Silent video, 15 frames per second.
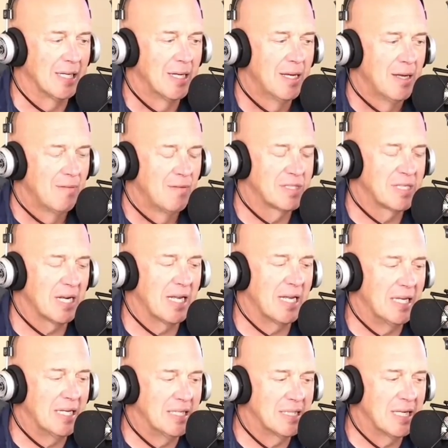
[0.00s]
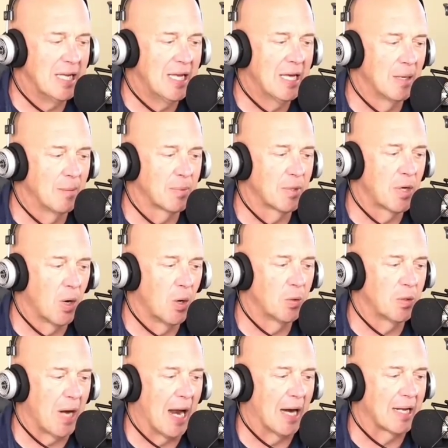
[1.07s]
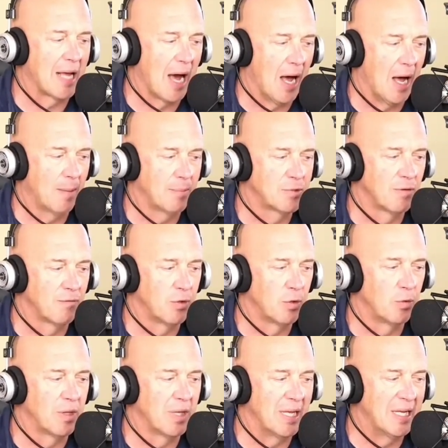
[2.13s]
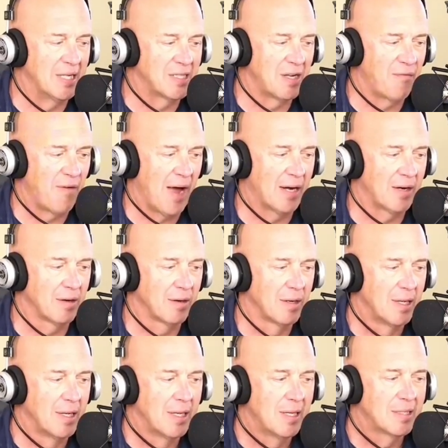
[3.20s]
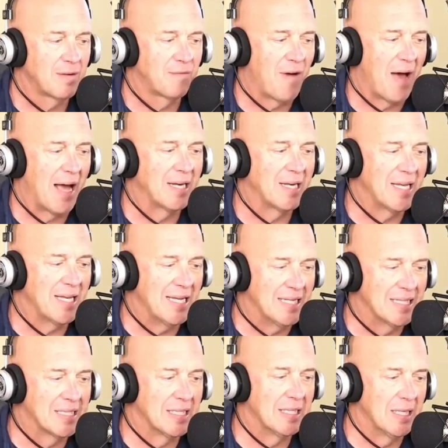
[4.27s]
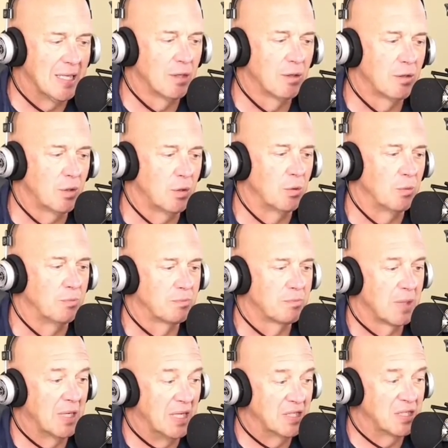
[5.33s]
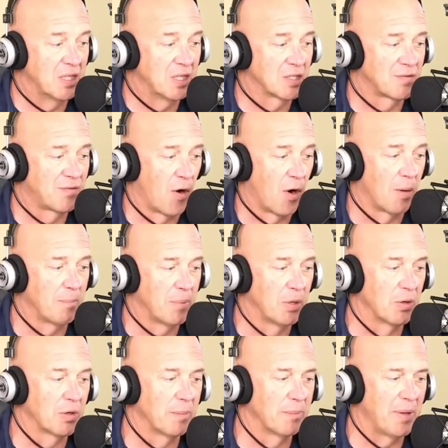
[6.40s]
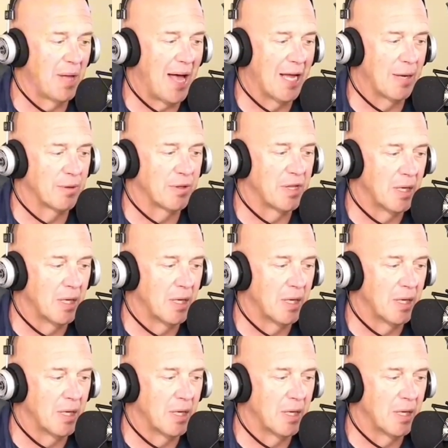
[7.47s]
Visit easyhempco.com to view the Easy Finder to find Easy near you. Easy is Farm Bill compliant with hemp